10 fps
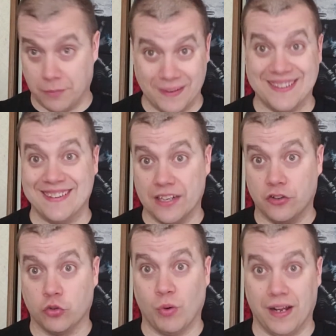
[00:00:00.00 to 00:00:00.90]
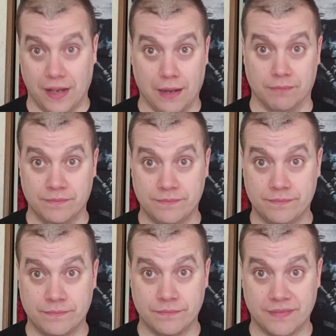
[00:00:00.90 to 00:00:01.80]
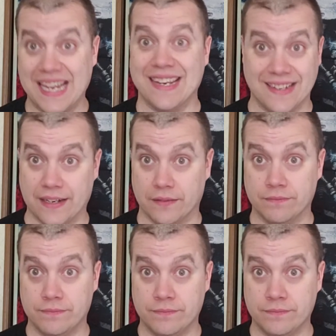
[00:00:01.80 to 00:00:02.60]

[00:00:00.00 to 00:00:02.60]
The business did swell up. It did.